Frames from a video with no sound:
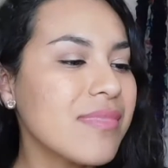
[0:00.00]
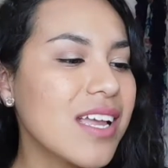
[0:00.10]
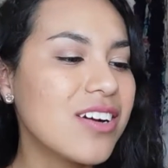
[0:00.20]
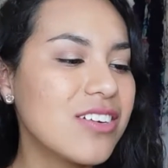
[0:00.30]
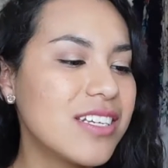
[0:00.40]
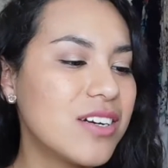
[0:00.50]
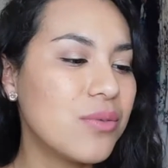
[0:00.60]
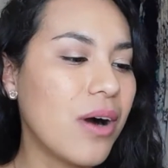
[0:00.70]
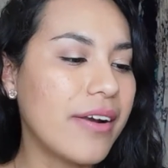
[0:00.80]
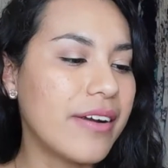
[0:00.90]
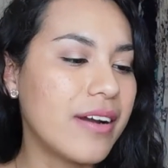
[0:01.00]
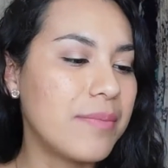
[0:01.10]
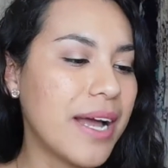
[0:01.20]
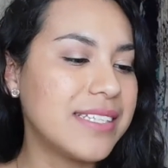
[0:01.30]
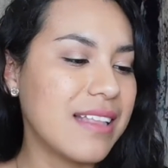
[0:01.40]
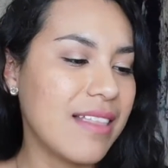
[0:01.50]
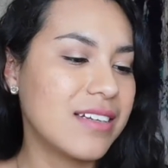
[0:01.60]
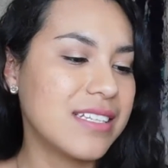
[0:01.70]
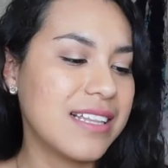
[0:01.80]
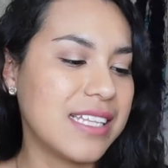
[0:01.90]
Coconut Water
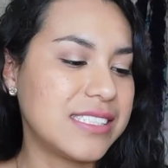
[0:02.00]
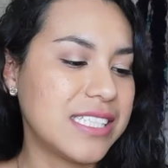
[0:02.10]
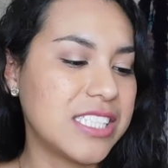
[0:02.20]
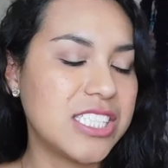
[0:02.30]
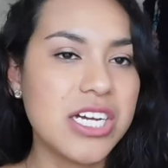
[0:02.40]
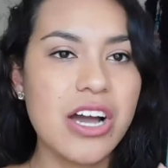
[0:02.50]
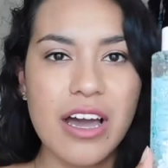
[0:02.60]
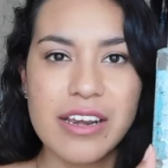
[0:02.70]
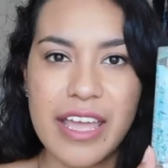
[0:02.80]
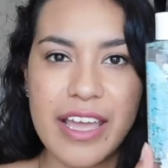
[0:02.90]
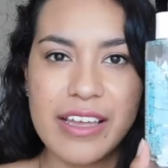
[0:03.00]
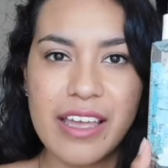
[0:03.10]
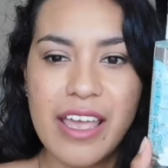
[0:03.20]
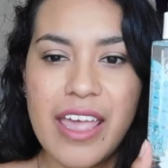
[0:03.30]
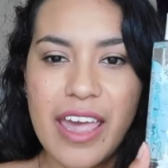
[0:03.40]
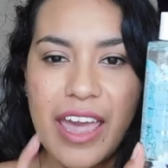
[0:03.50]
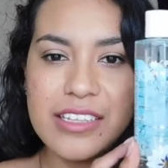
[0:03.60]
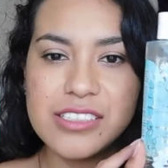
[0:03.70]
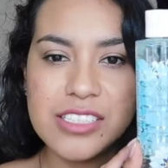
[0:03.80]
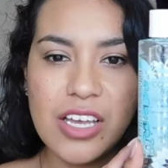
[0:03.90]
Micellar Cleansing Tonic.
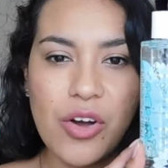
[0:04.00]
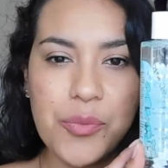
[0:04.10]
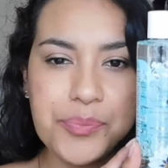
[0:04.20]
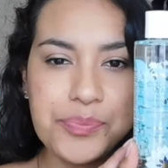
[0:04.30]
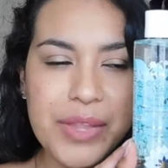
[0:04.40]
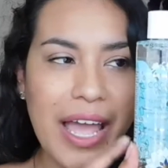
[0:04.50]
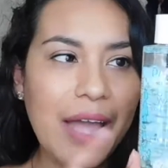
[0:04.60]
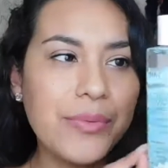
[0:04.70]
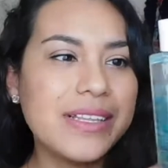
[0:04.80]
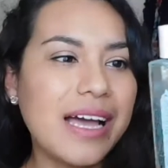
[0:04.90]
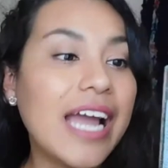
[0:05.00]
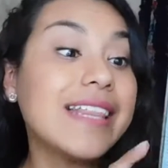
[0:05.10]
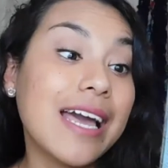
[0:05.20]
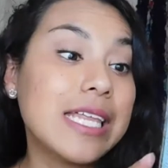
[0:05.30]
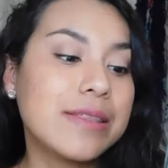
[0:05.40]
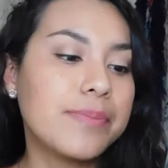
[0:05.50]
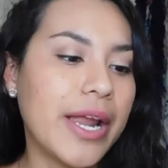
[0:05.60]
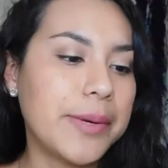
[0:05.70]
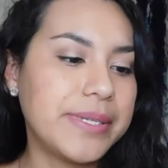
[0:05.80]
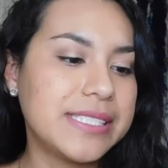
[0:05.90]
And so I like the
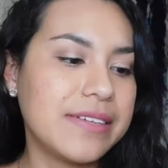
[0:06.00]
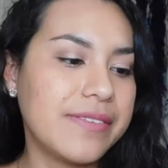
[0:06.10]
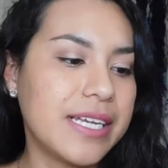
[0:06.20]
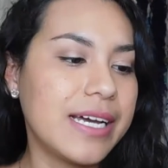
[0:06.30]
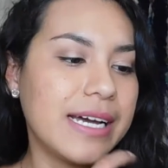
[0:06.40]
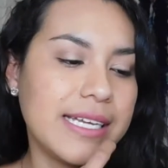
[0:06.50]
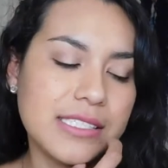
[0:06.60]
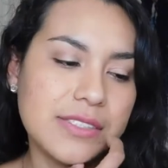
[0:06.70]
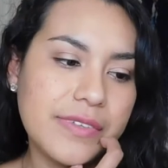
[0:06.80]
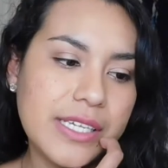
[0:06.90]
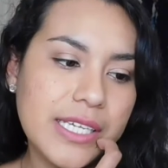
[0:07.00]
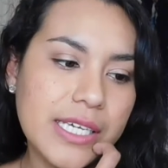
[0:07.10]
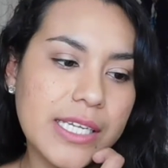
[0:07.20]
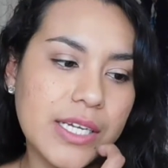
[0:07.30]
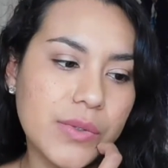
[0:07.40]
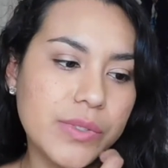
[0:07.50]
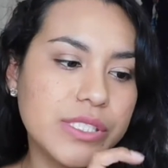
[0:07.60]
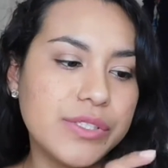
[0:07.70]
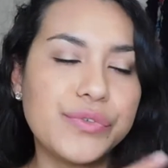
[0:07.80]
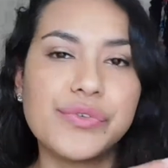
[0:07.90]
brand Pacifica. It's vegan and
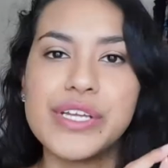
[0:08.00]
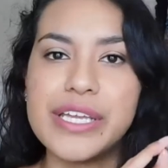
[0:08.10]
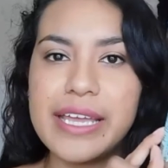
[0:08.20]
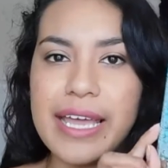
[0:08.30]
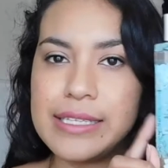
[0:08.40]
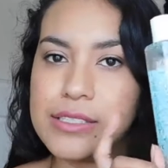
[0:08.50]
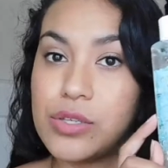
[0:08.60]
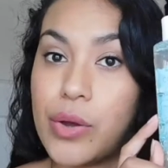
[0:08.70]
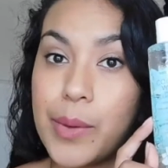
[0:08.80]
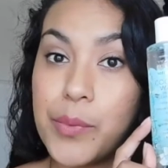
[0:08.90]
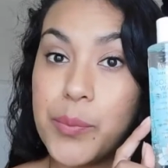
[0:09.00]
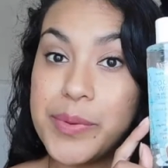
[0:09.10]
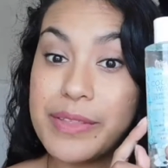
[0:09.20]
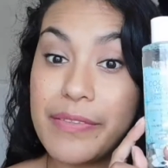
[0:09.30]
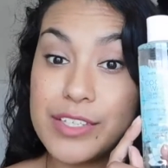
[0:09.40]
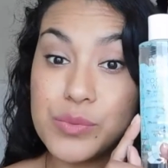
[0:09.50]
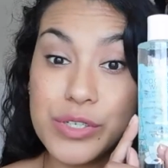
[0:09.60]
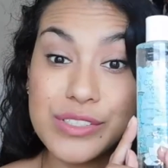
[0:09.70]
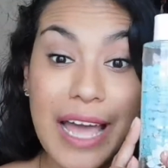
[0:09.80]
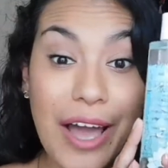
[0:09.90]
cruelty free, and so I'm hoping that this
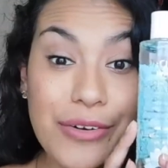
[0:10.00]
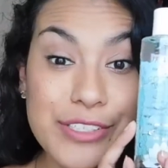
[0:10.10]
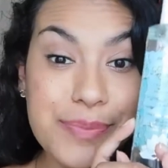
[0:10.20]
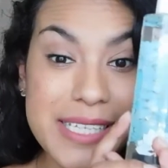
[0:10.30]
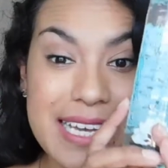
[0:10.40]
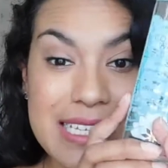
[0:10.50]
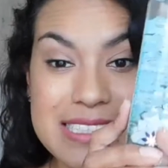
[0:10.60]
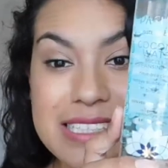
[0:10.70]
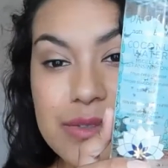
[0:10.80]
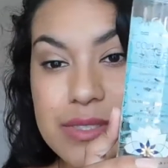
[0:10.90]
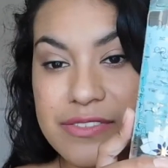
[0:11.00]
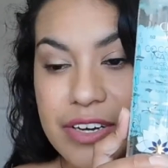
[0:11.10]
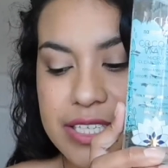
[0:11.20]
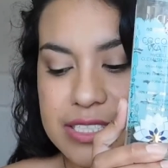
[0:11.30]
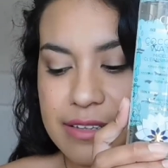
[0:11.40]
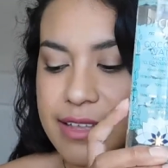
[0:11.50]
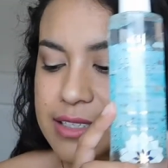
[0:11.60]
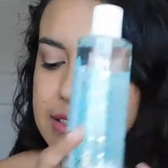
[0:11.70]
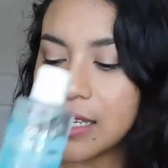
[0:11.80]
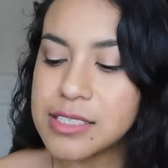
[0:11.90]
works out because this one's very easily
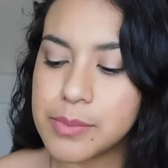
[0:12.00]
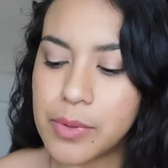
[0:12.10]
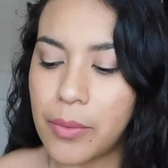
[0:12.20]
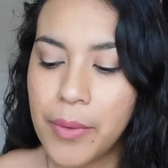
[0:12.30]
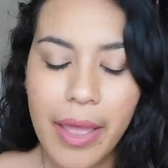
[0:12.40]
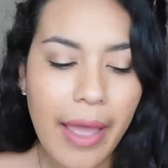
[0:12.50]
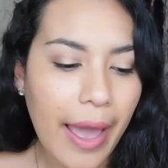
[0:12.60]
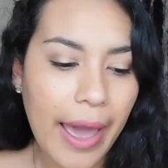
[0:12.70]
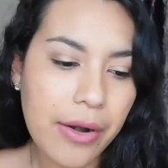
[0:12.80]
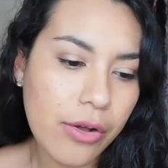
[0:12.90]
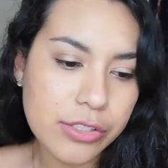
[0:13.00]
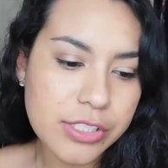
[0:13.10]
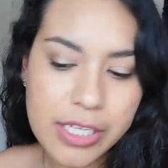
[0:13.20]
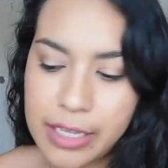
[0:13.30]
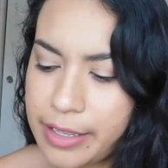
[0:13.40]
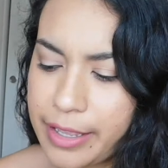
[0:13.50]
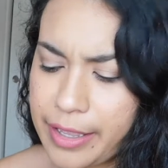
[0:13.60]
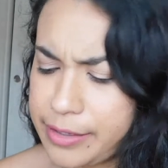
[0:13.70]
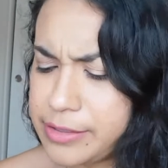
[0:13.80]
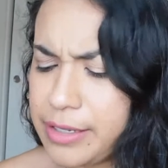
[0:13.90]
accessible at Ulta
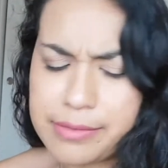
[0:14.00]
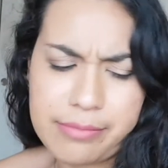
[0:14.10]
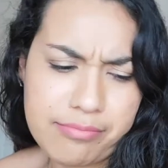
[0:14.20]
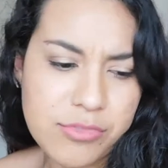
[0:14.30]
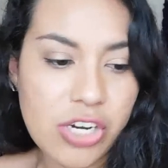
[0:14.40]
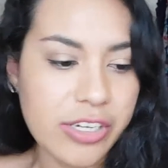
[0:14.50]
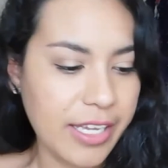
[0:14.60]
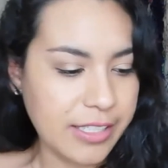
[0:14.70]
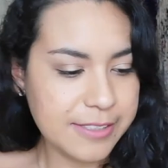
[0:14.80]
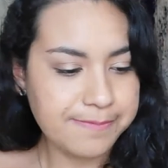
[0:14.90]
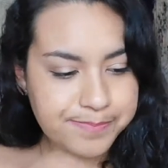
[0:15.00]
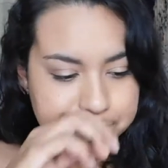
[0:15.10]
and at Target.